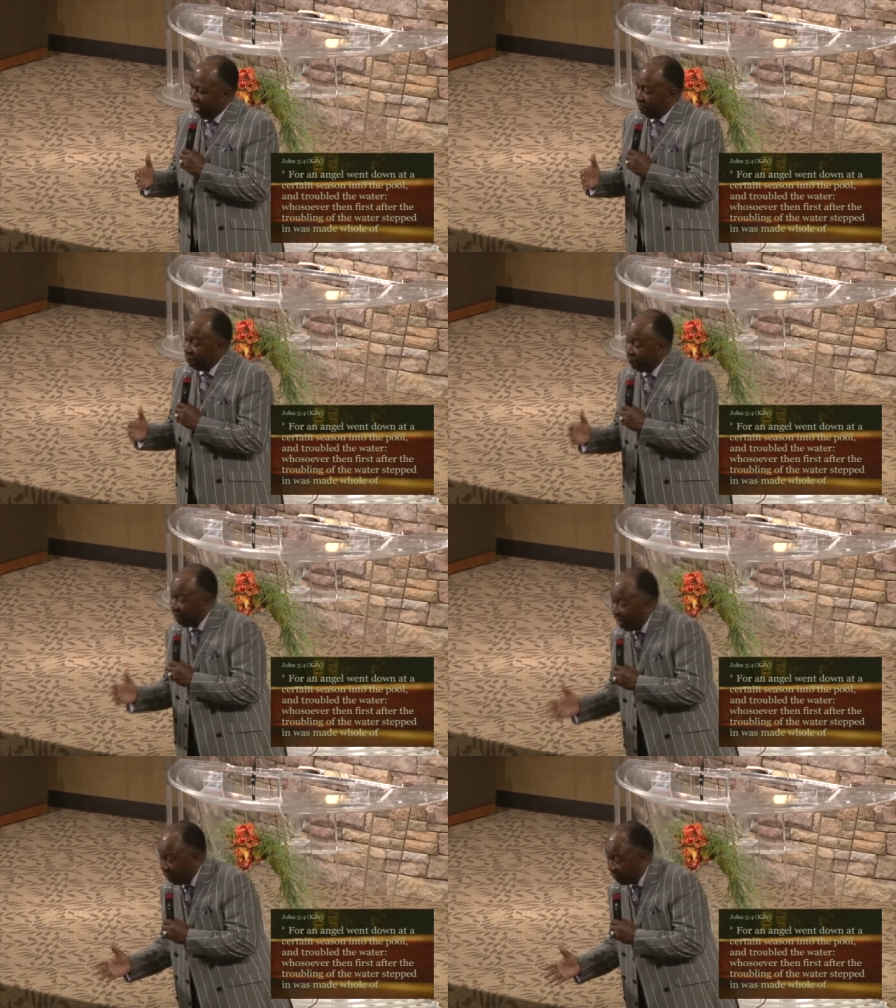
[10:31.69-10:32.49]
in
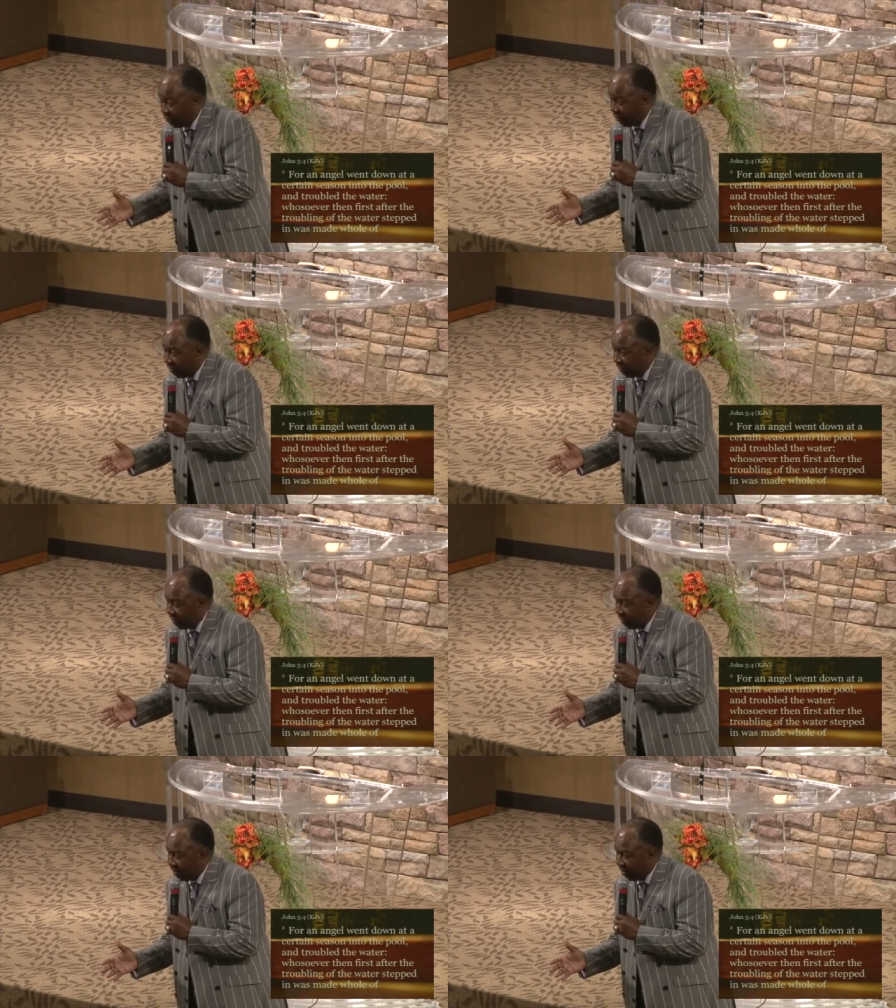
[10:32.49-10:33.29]
first
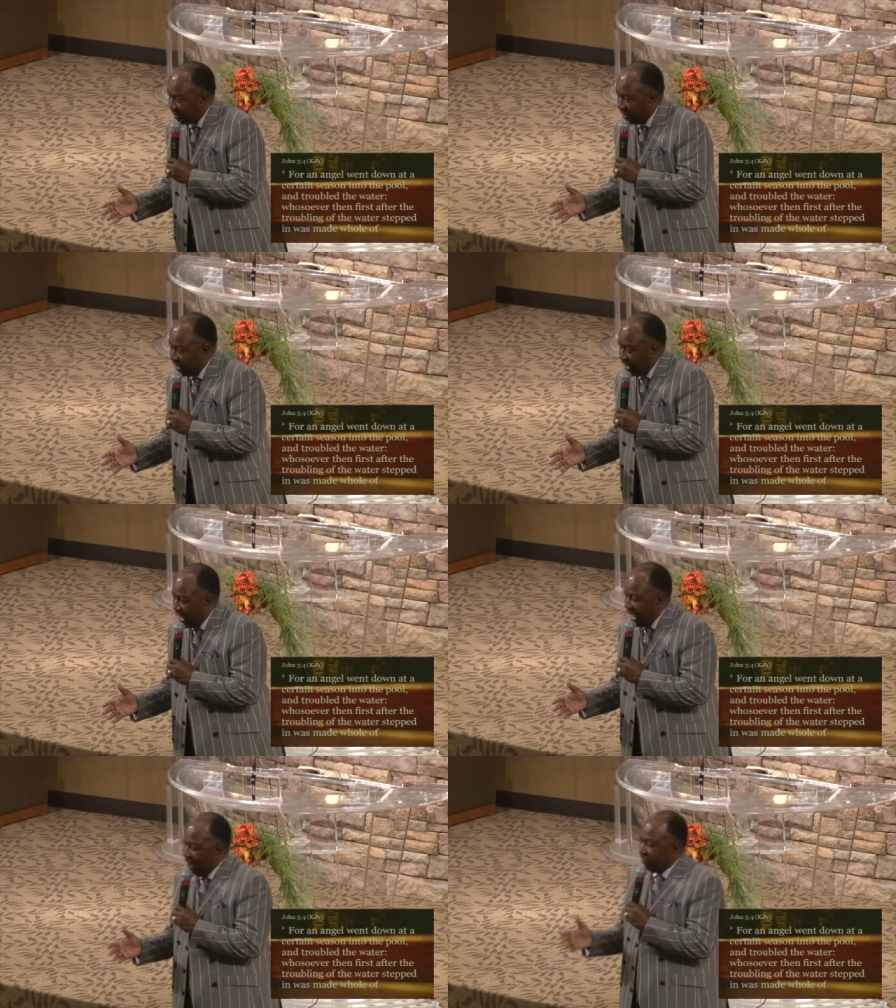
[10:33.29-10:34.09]
after the
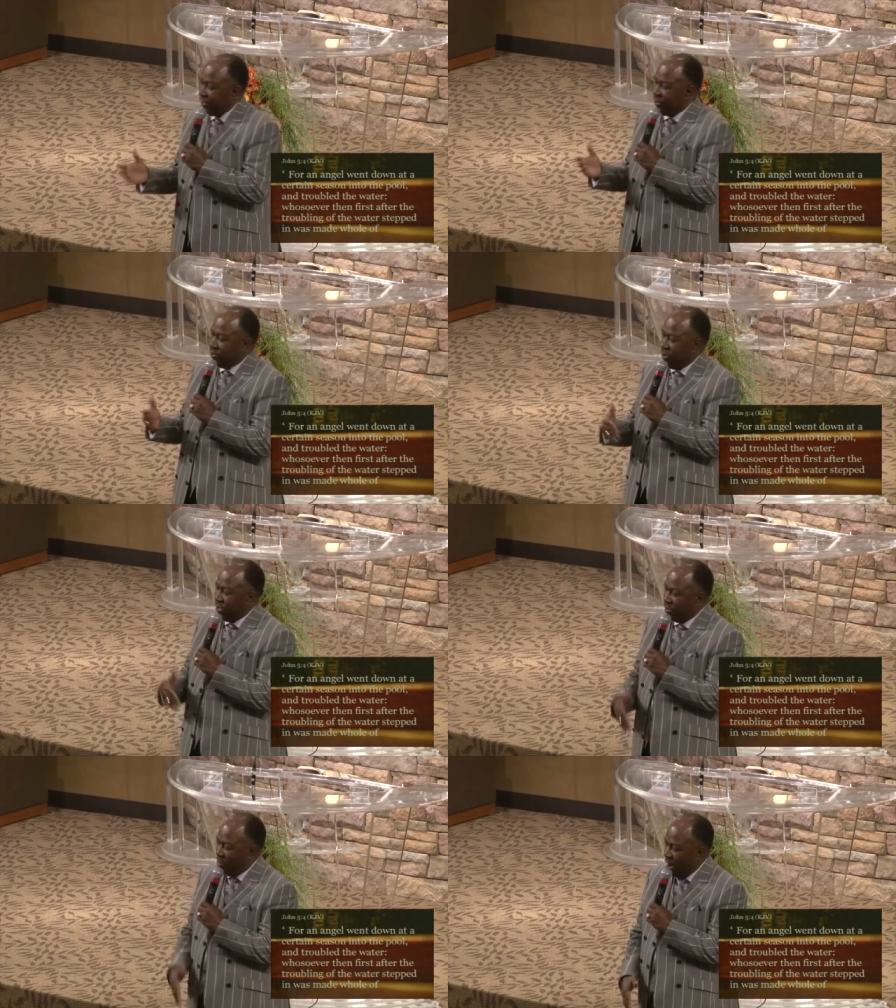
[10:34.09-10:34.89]
stirring of the after water, the
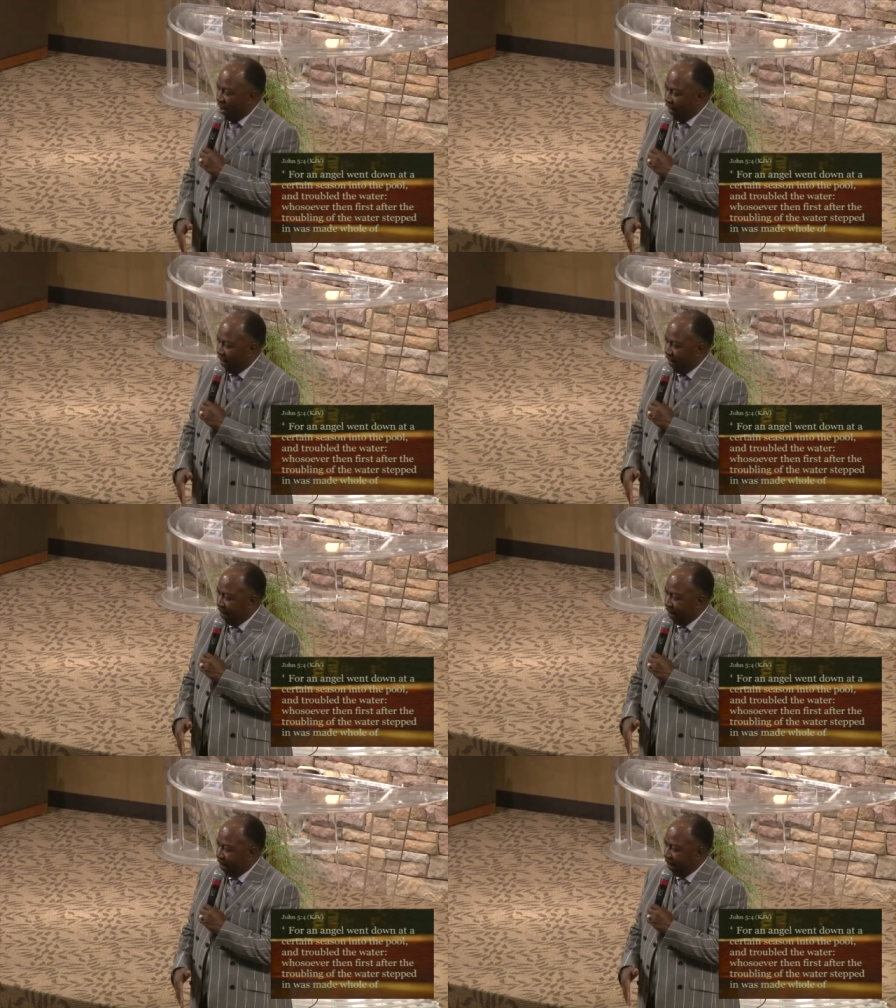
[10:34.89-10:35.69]
stirring of the water
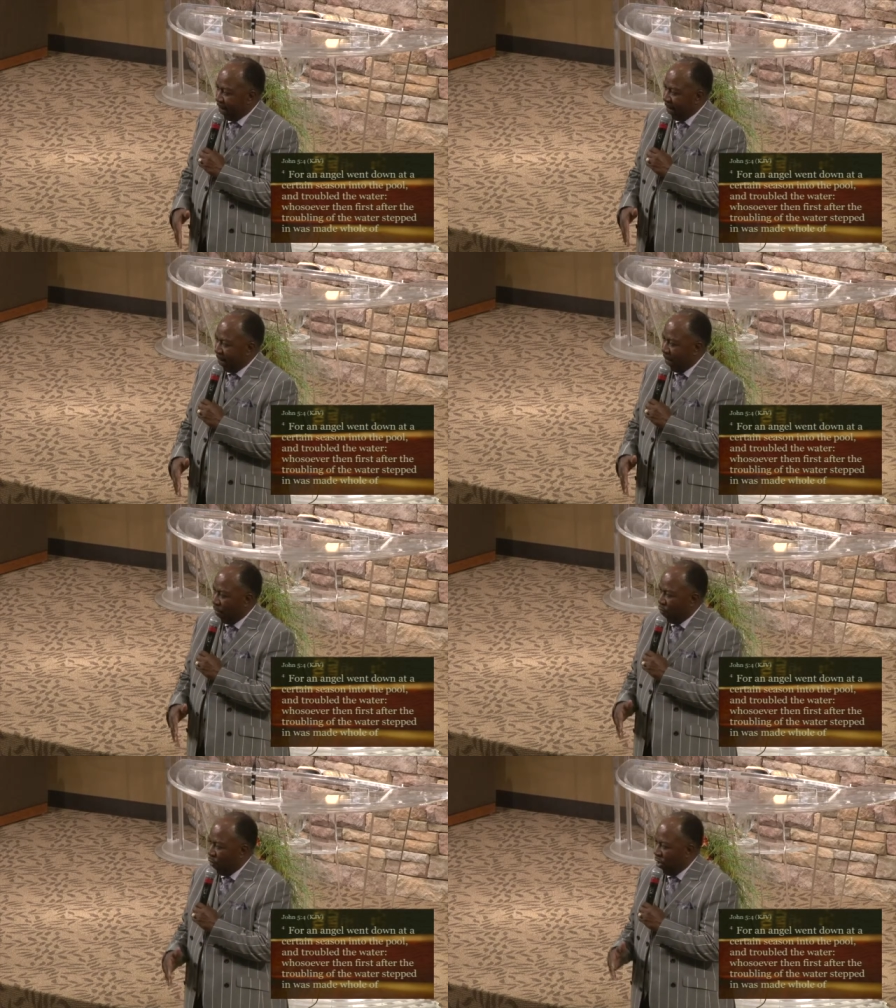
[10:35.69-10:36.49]
was made
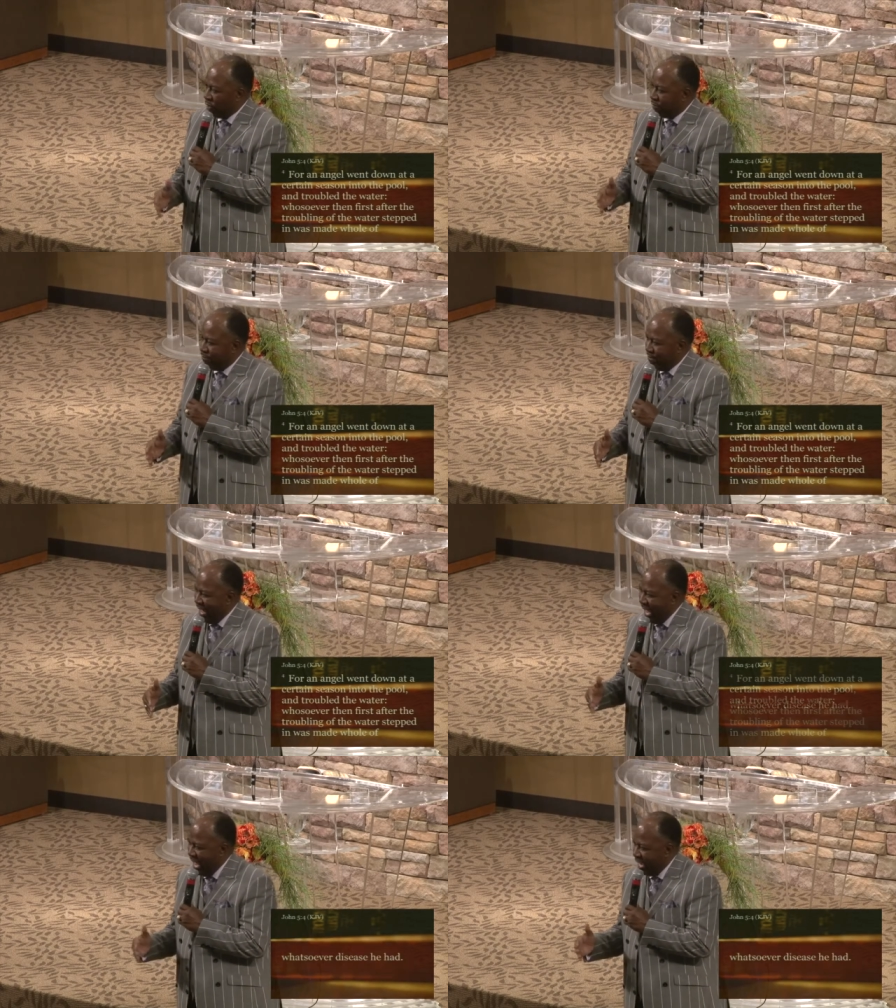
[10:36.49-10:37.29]
well of whatever was disease
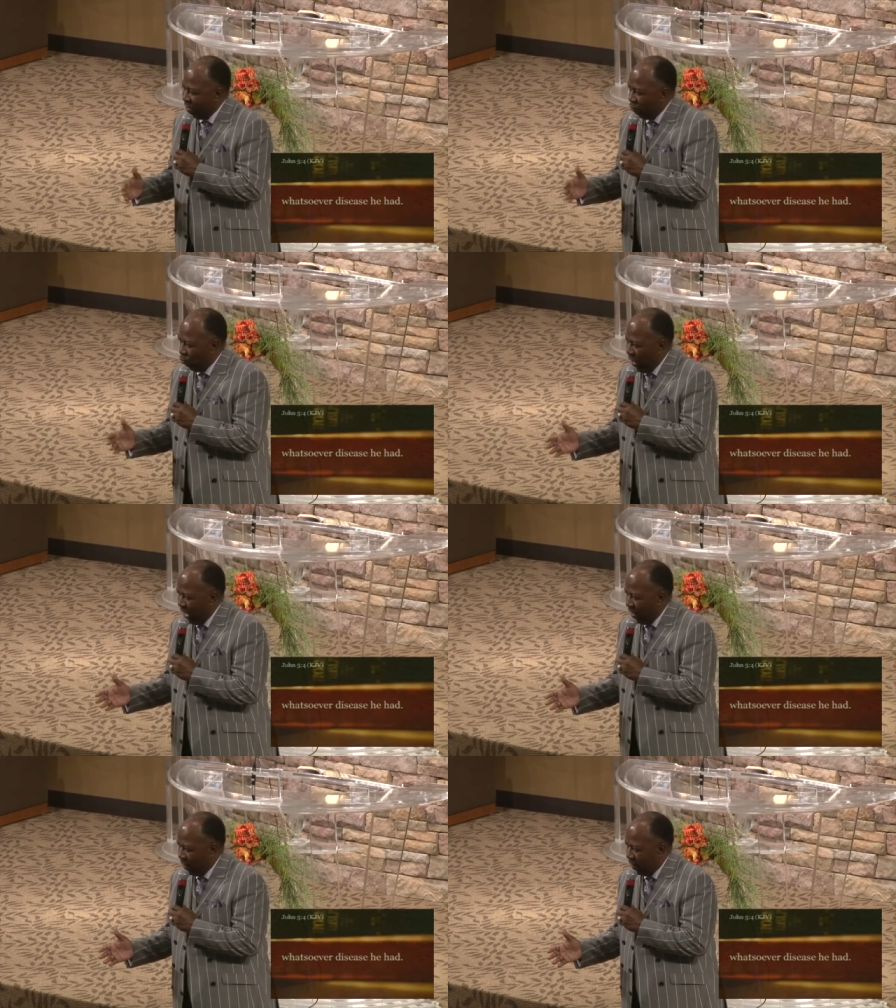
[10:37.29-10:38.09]
made
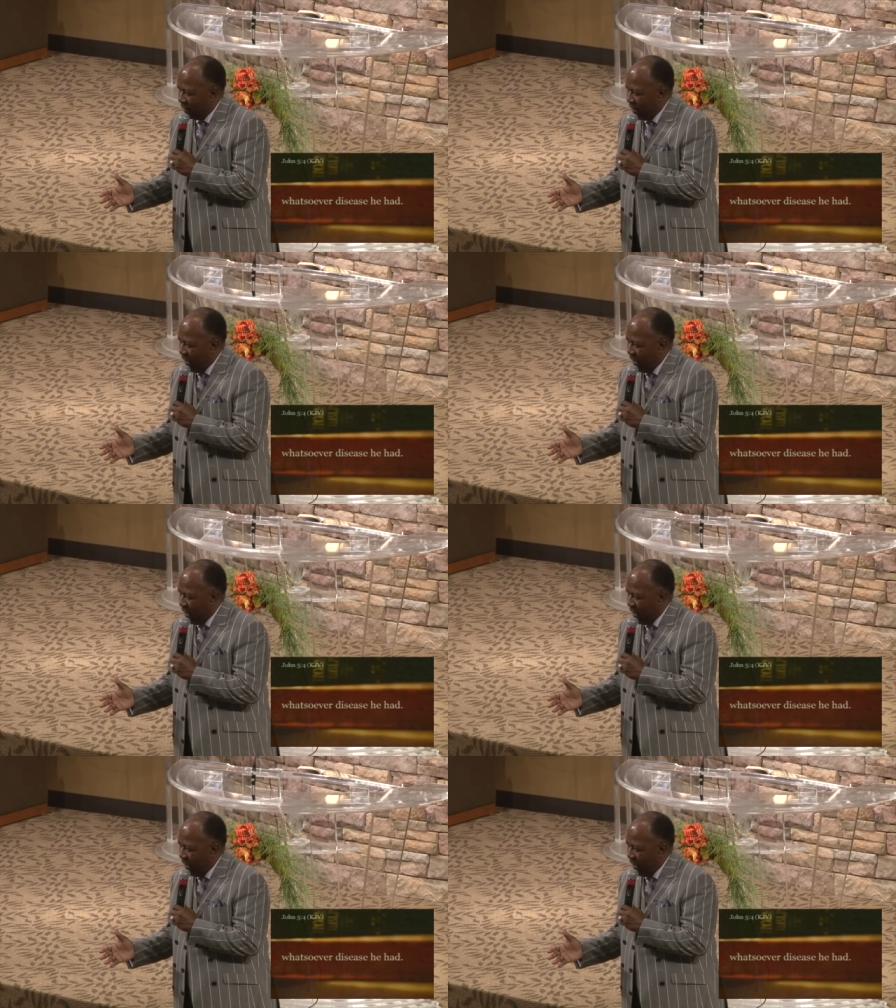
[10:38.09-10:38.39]
well. he had.